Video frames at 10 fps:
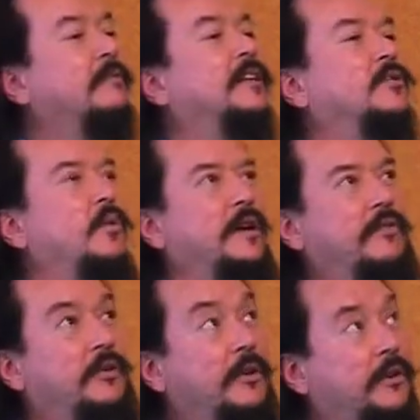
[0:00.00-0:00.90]
that's why
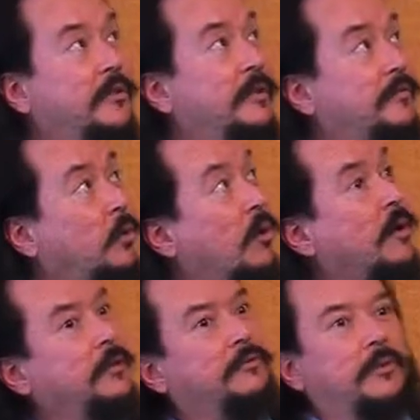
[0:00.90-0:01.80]
if you
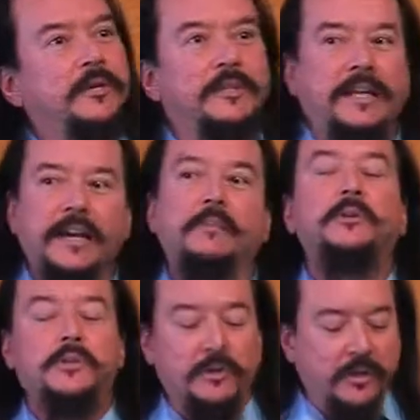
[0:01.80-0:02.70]
work under fluorescent lighting,
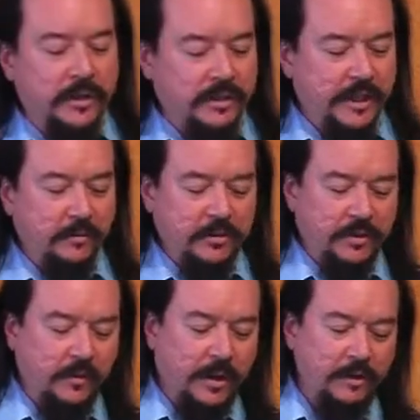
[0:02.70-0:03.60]
be sure to go outside once
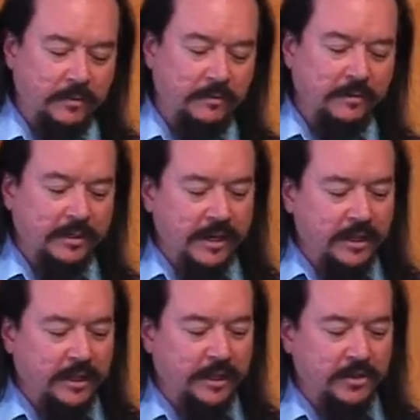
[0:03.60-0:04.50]
in a while and kind
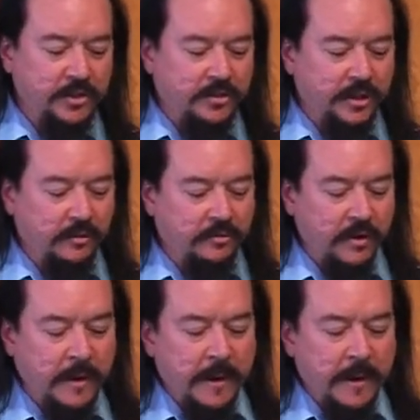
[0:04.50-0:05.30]
of cleanse yourself.